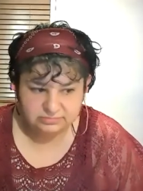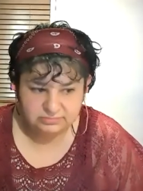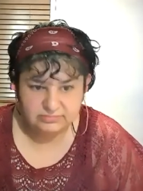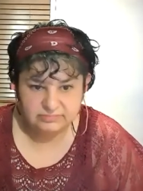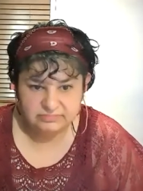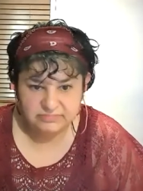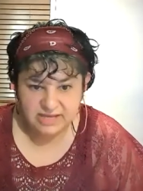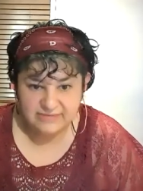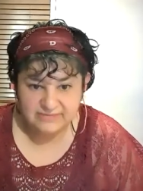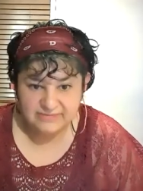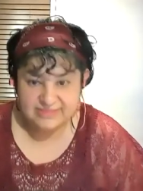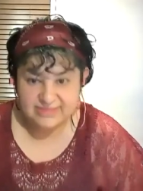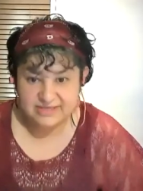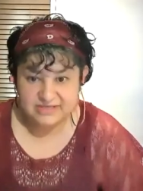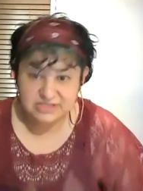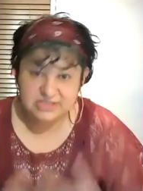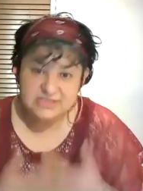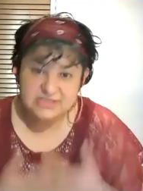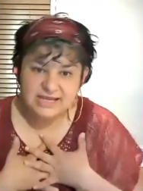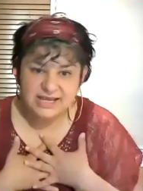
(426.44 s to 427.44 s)
maybe the
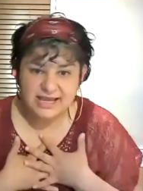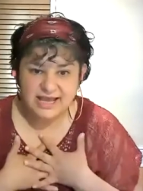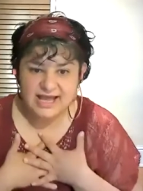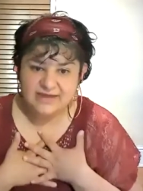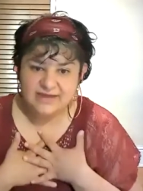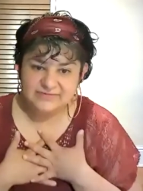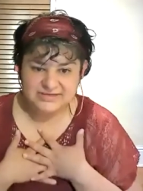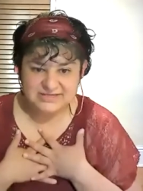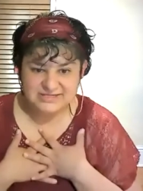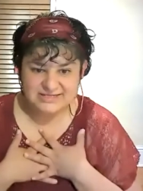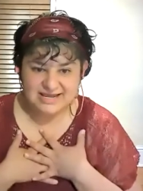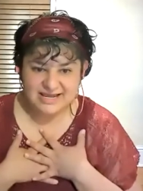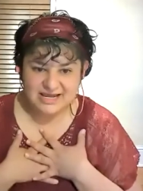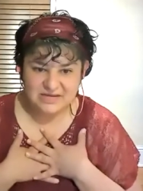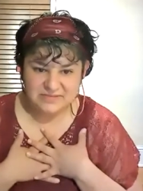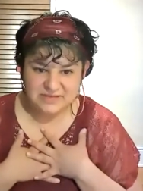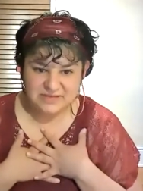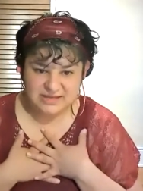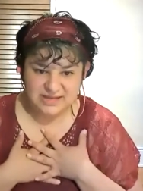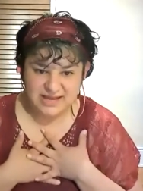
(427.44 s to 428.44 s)
yeast I have inside
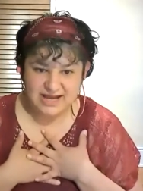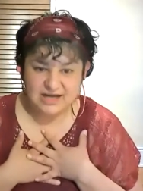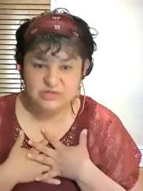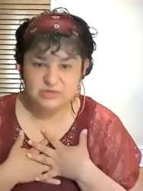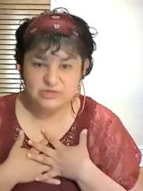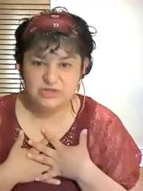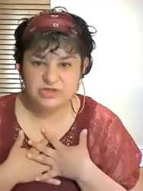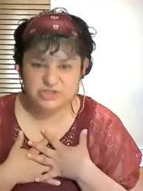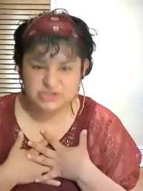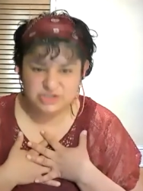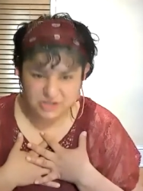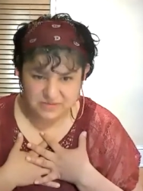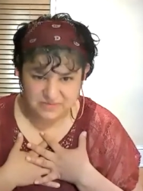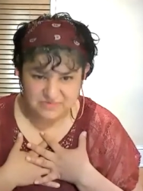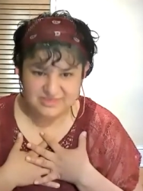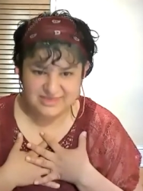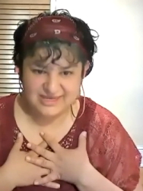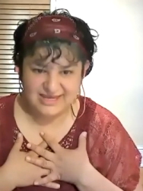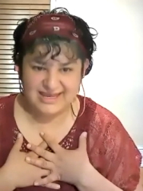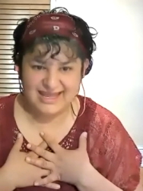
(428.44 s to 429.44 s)
me are doing
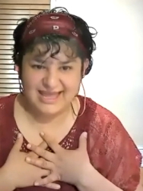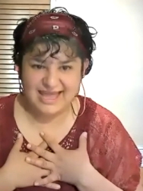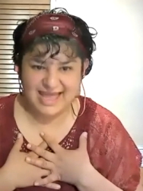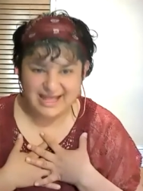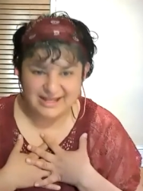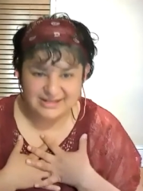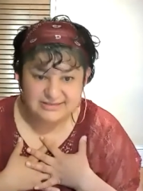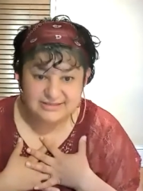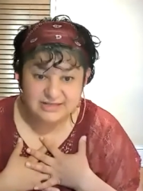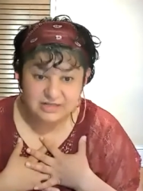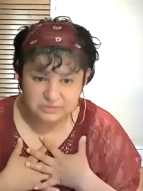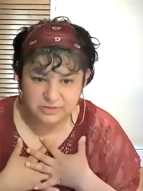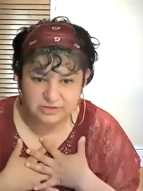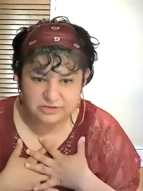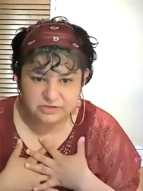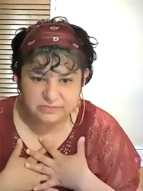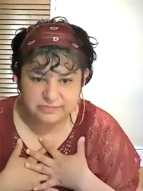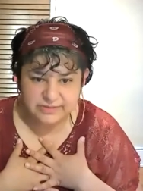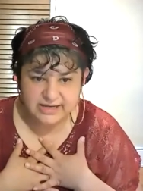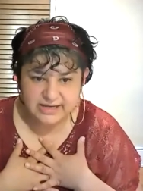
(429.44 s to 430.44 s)
something else that we're
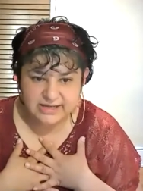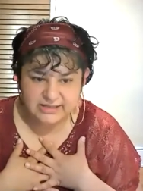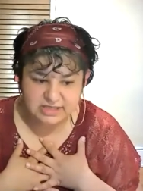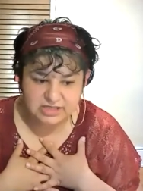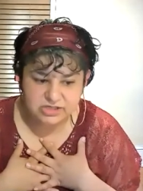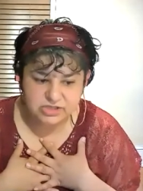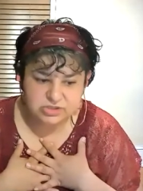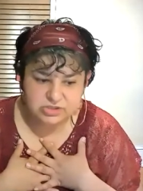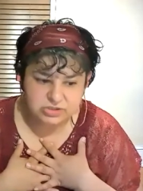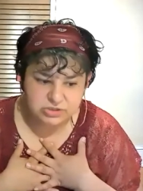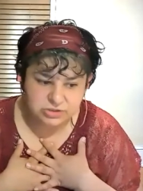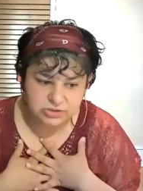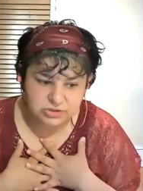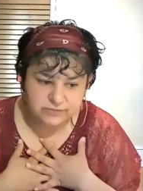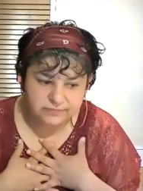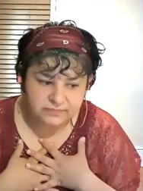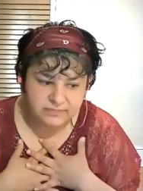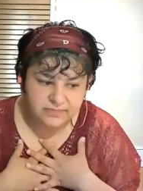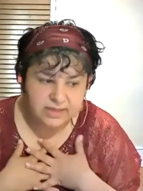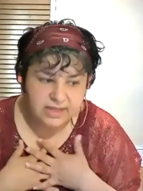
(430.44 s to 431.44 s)
not paying attention to.
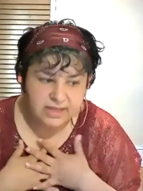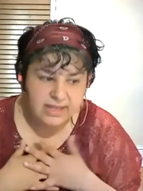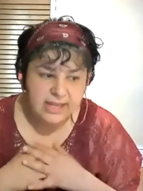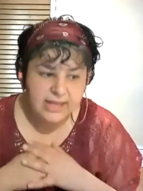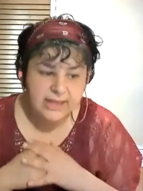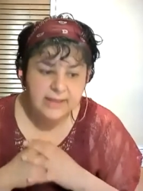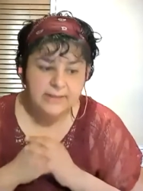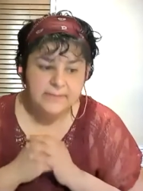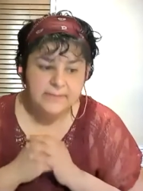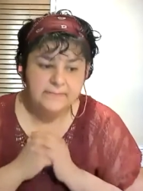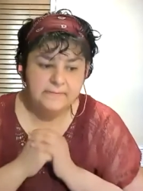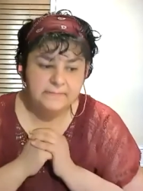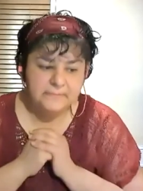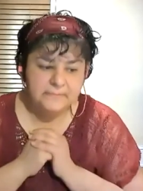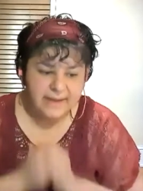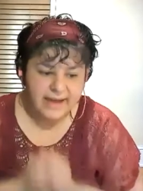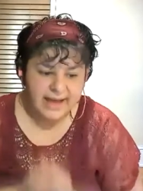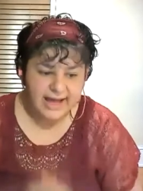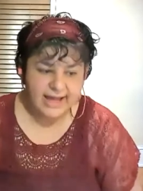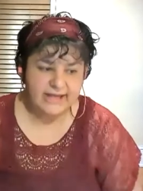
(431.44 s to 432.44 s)

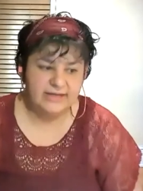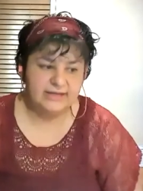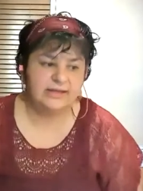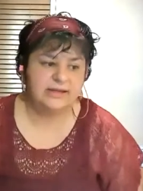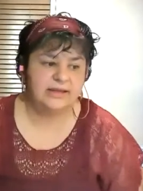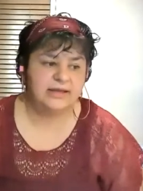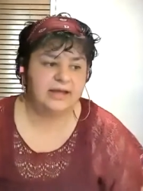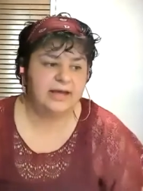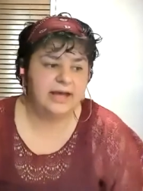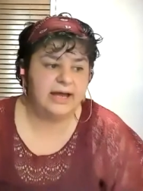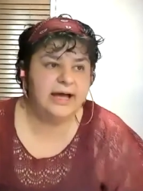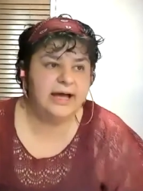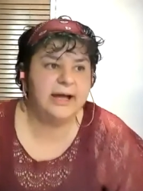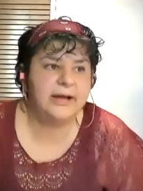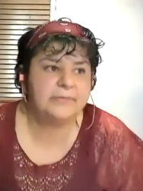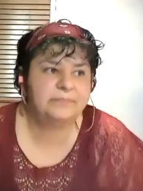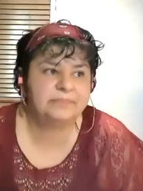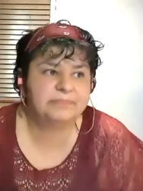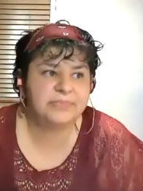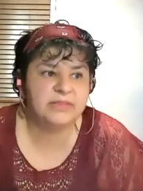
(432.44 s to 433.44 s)
But
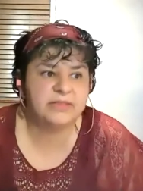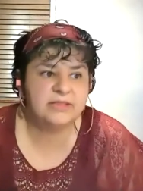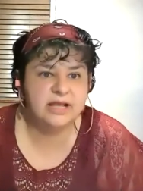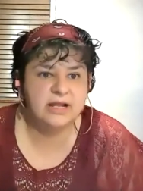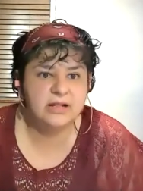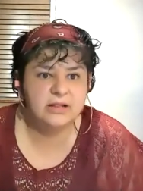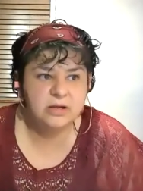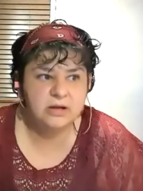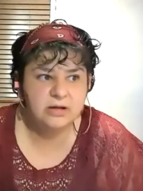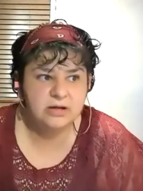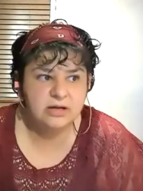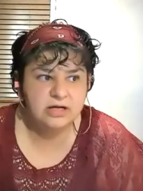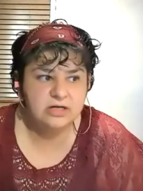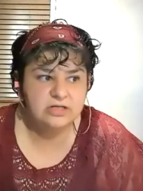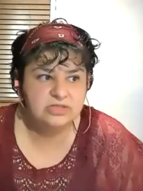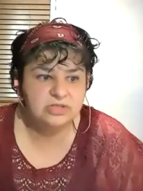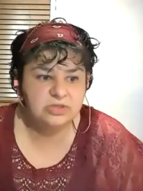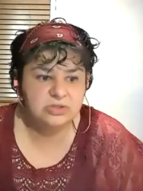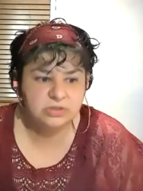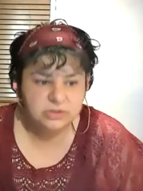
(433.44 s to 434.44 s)
the longer
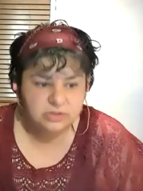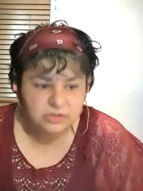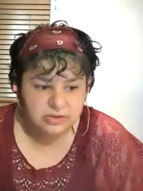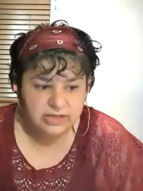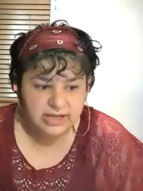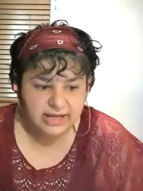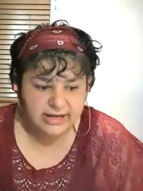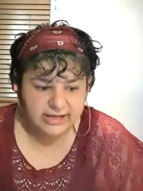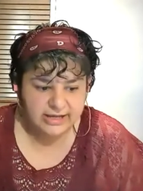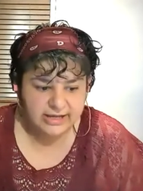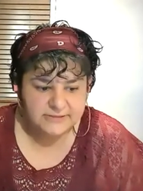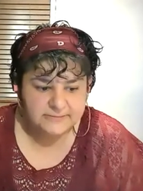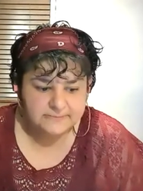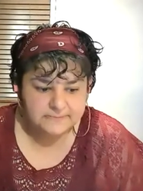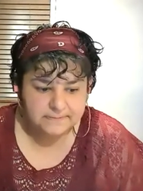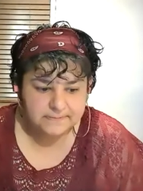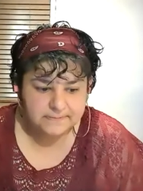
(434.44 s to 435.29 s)
you look at it,